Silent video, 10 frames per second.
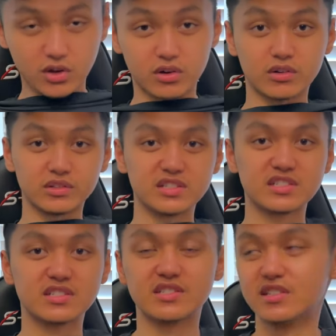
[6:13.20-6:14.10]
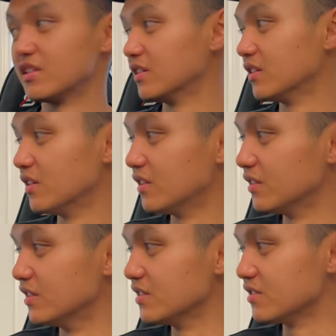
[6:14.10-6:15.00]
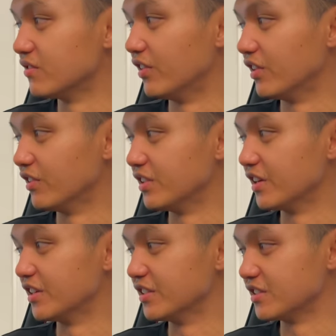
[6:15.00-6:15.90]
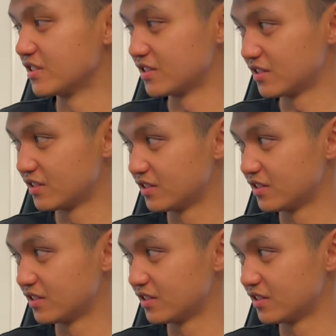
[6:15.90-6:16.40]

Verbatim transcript: oh this is this is very nice.